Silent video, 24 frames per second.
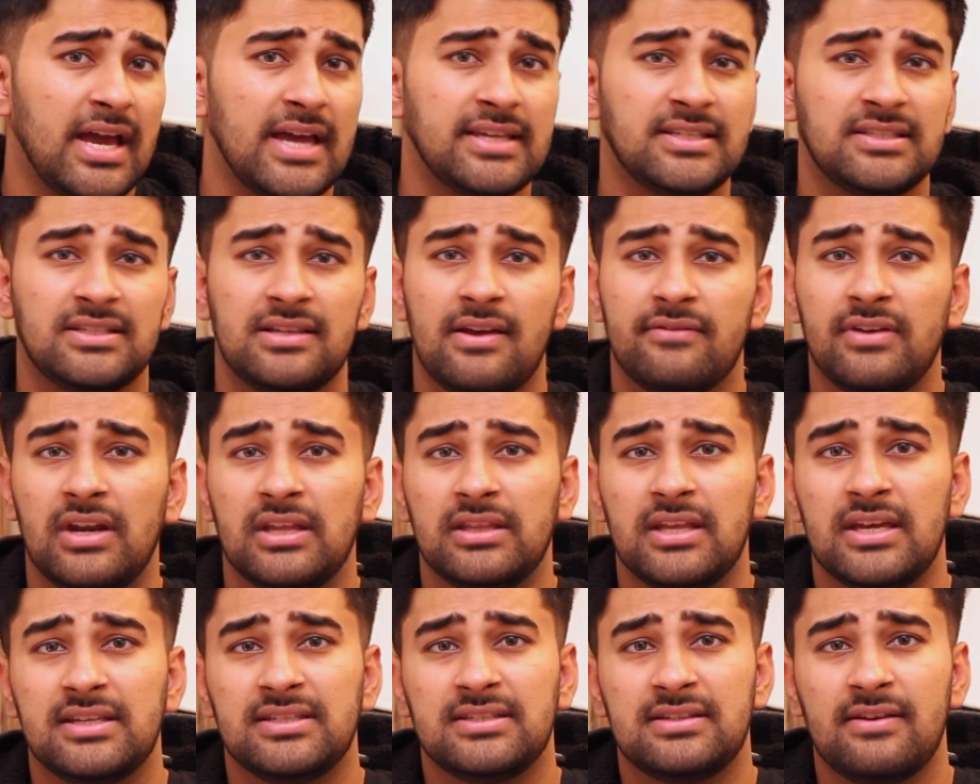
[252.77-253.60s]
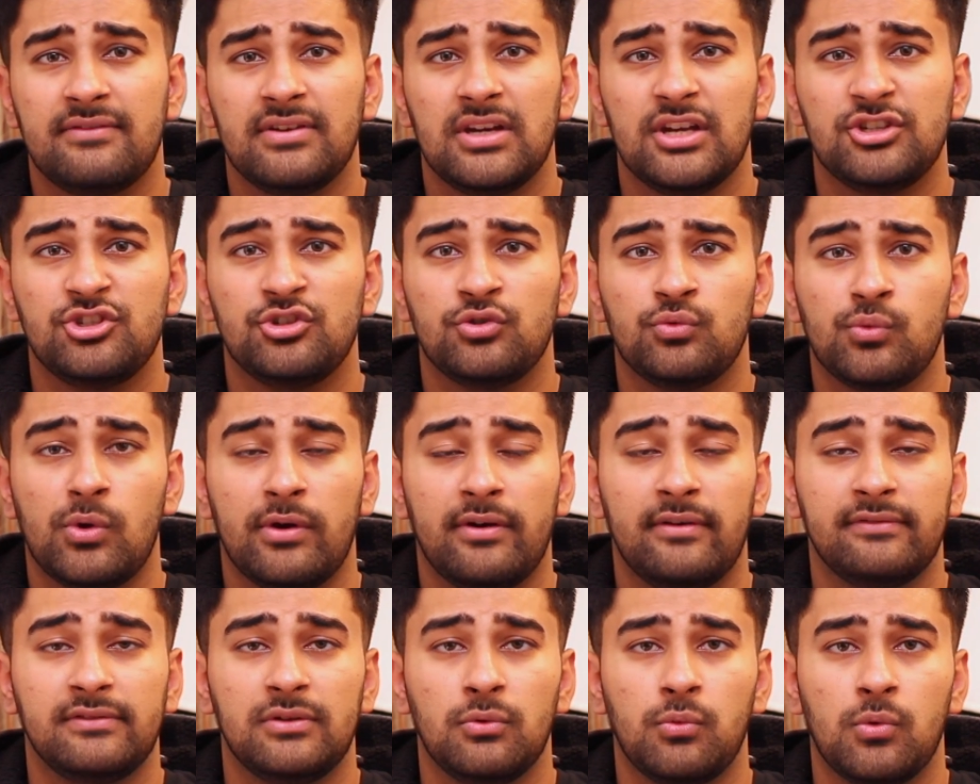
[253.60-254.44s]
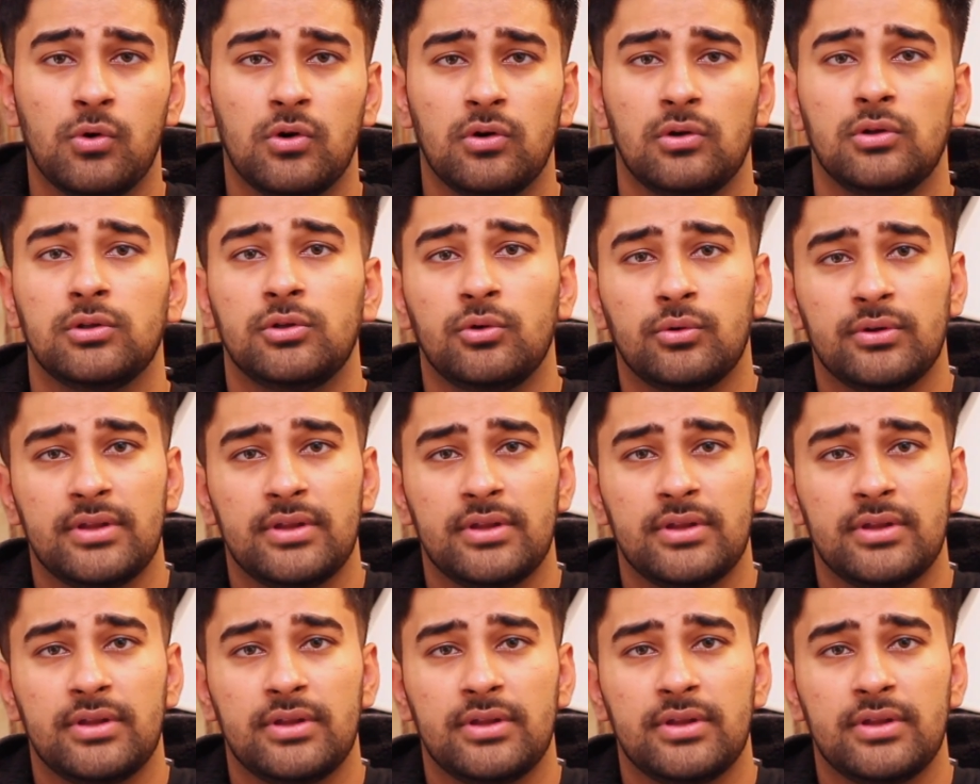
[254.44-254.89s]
S7 and the S7 Edges of the world,